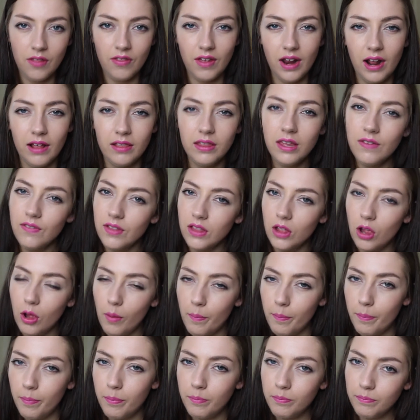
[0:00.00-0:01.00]
Then I leave a
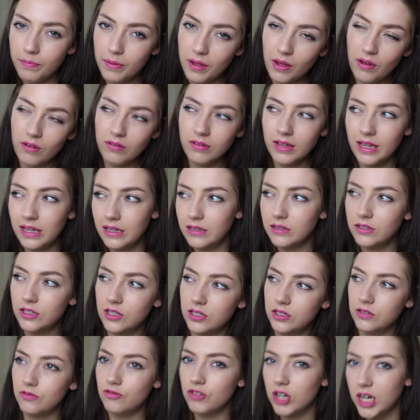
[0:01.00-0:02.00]
little bit, like,
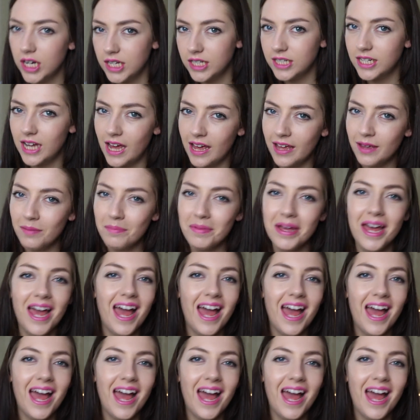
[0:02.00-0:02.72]
just drying time.